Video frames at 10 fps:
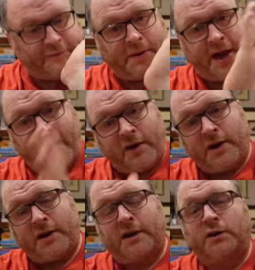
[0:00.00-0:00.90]

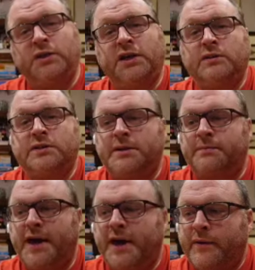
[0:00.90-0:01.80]
power, holding on to
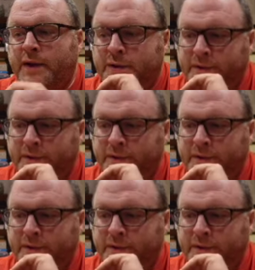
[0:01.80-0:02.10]
power,